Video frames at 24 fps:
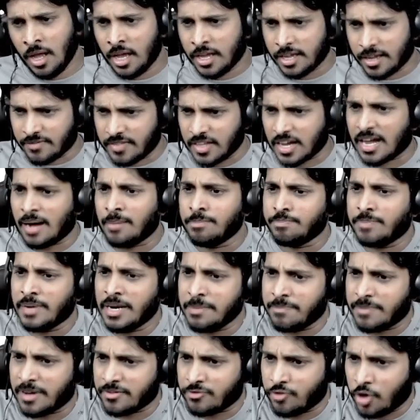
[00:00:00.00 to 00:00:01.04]
If the company
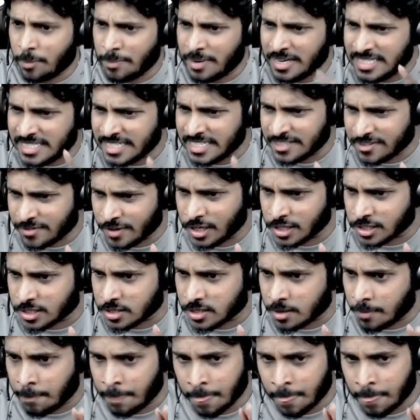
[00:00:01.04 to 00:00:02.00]
performance is worst,